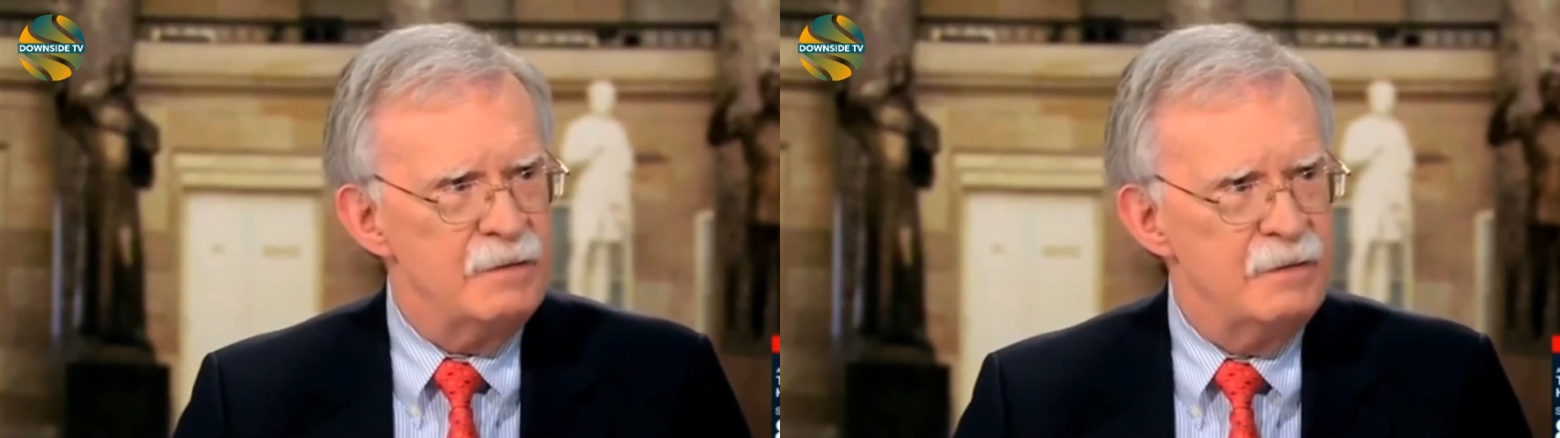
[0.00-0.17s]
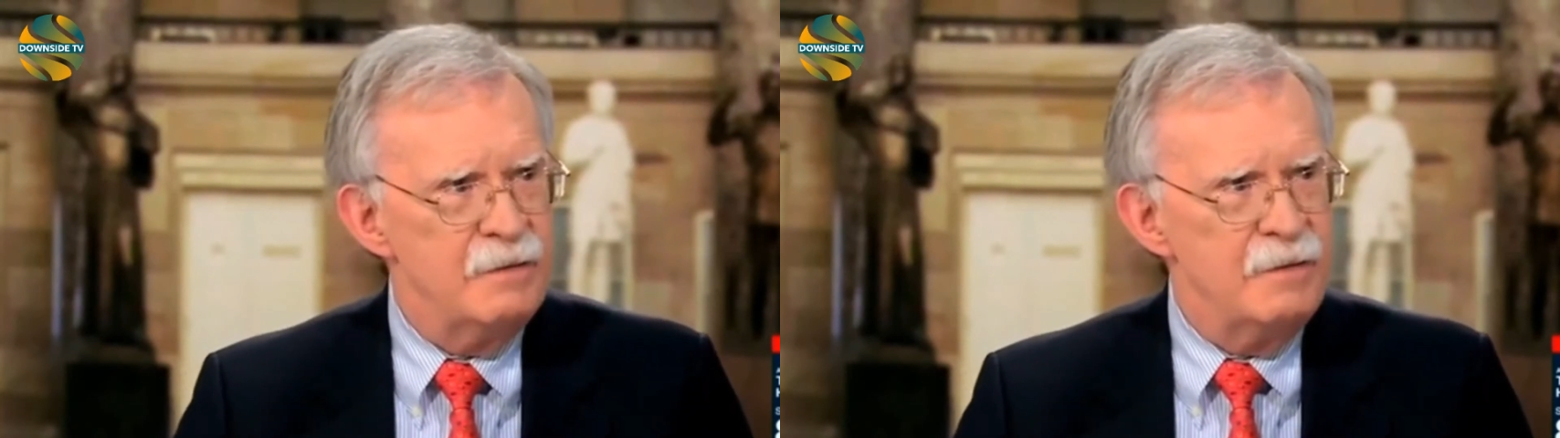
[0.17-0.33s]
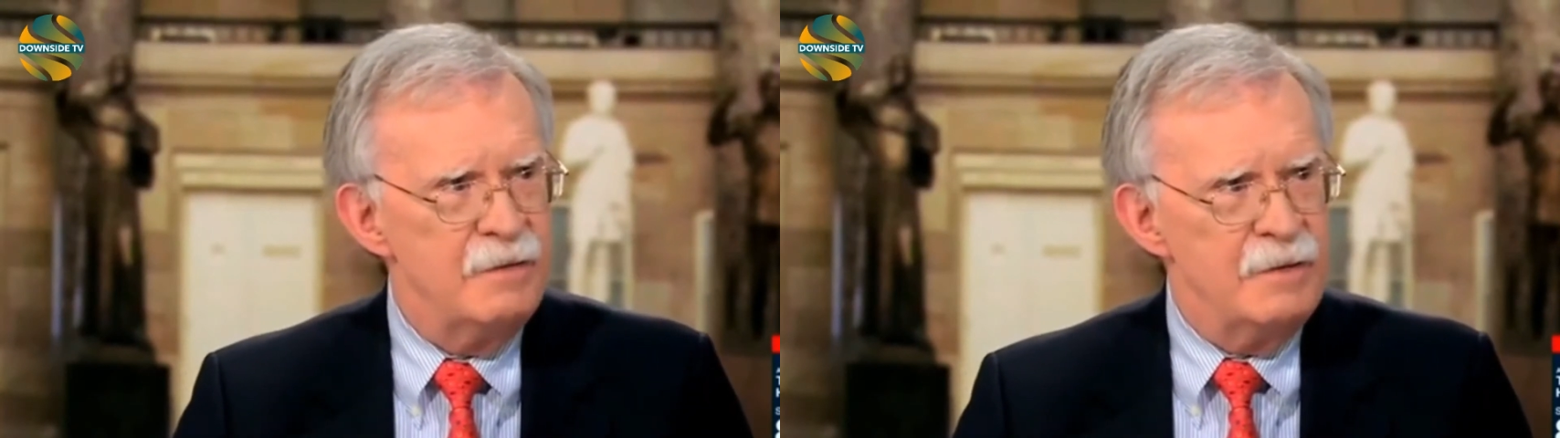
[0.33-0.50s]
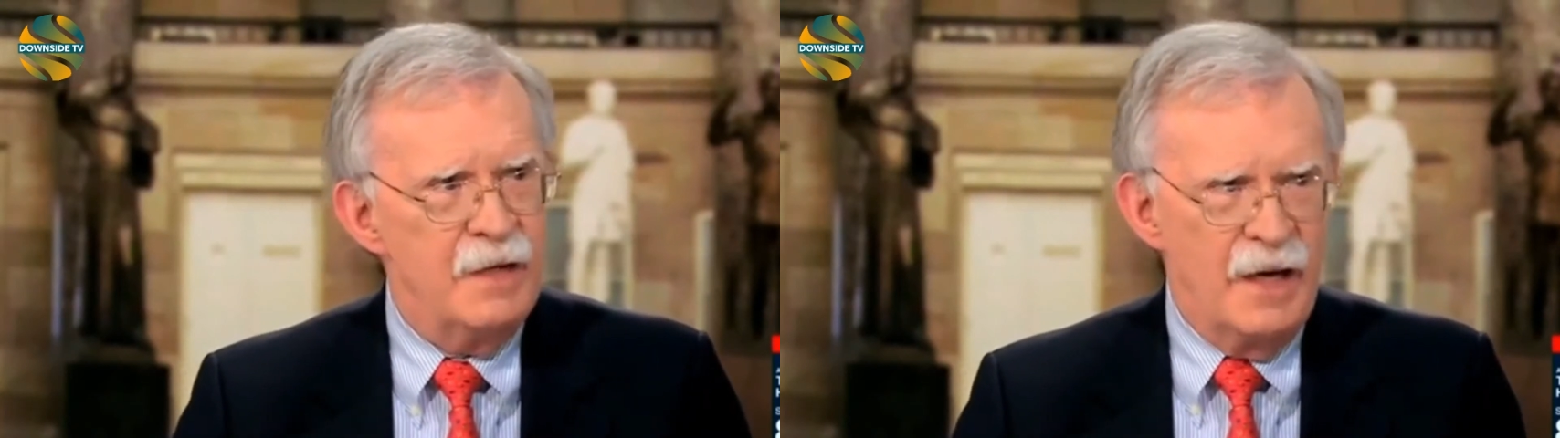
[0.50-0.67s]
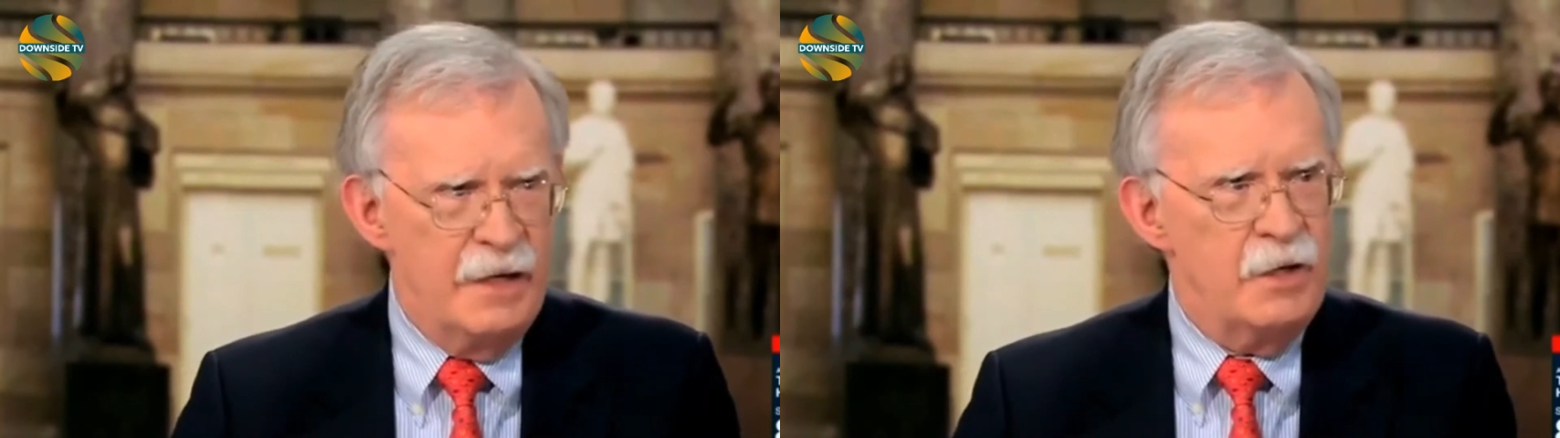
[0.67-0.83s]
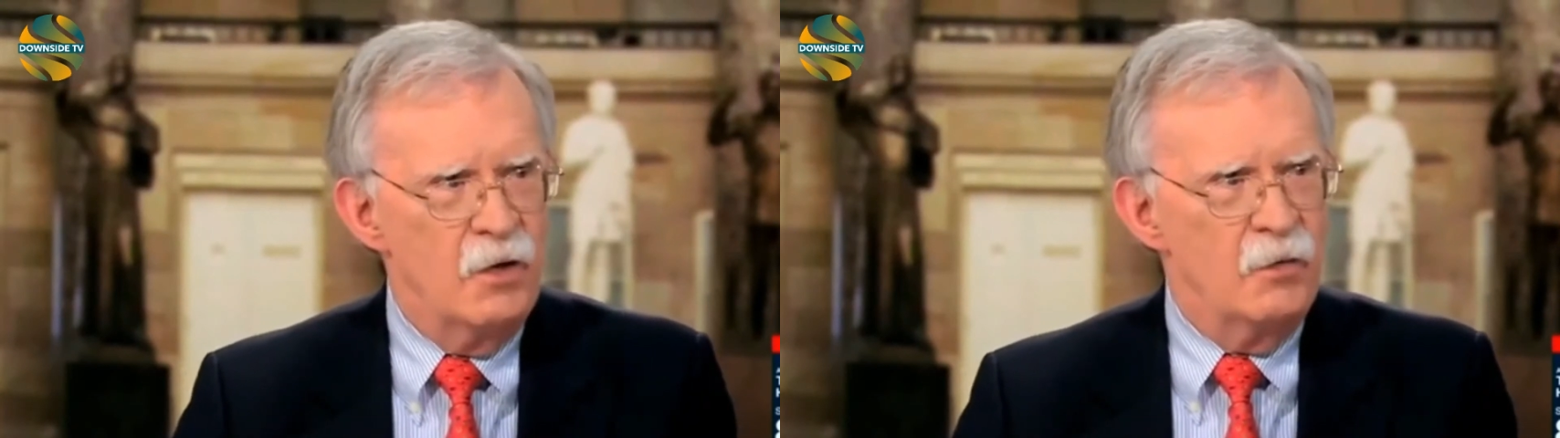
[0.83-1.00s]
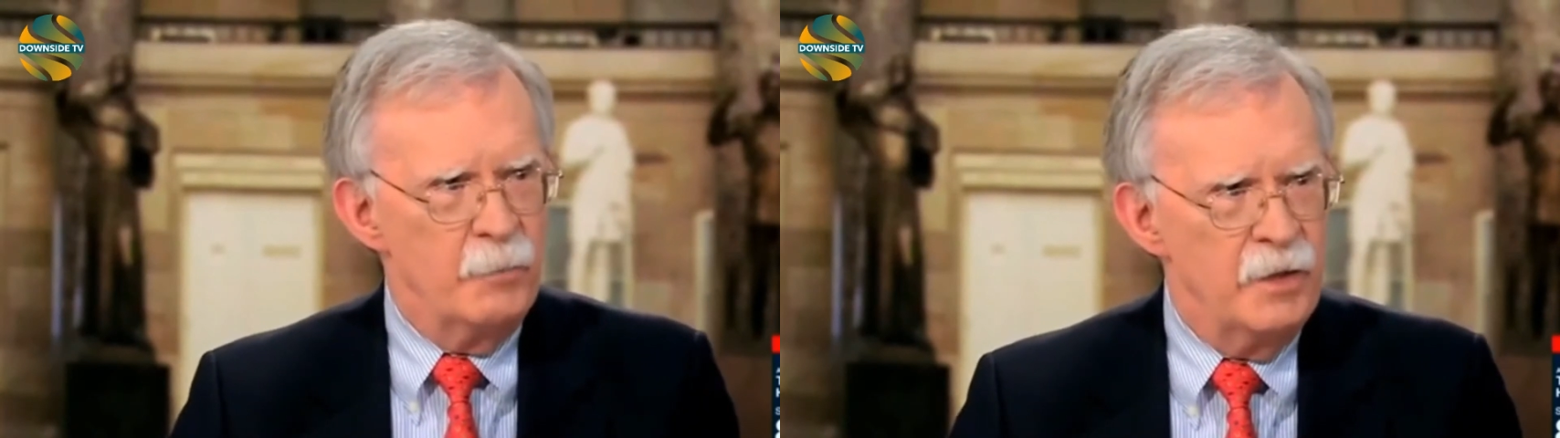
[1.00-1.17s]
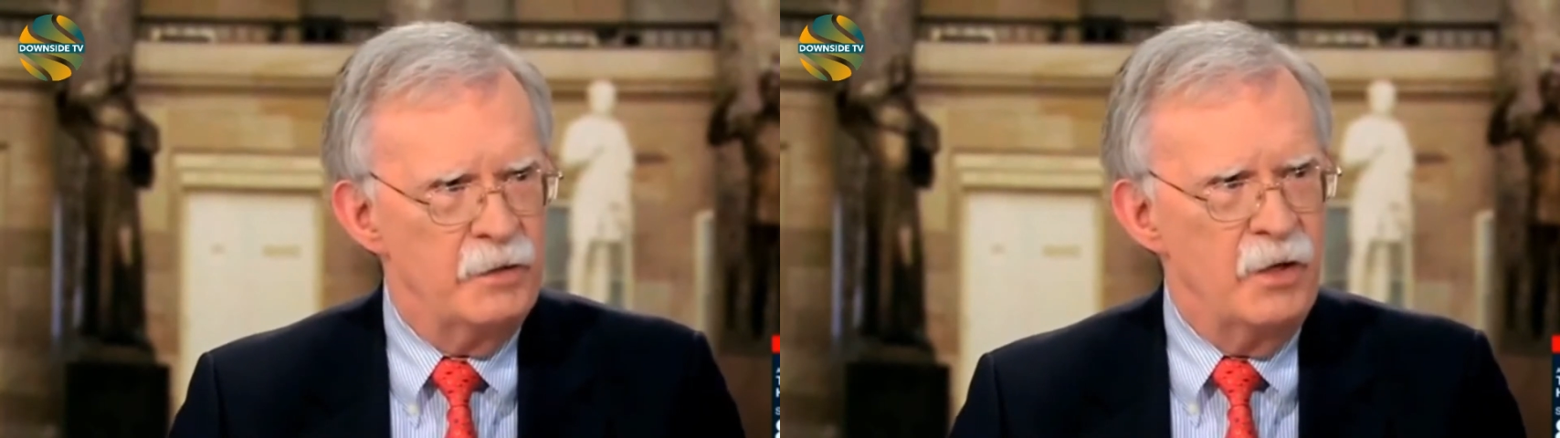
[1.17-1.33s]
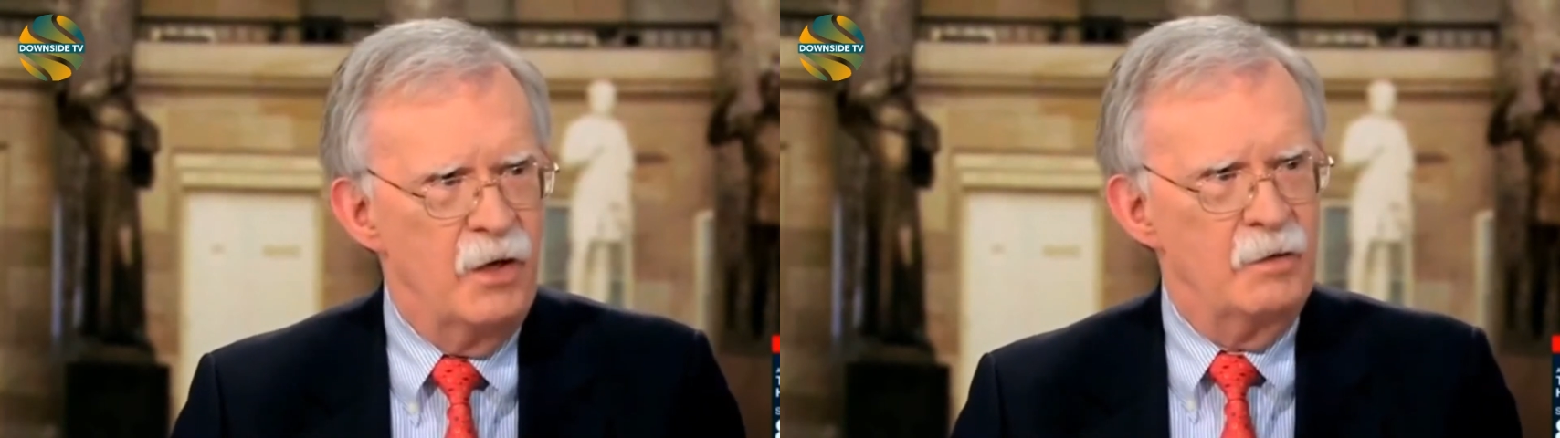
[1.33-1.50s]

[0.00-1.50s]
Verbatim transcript: Yeah. Not here, but you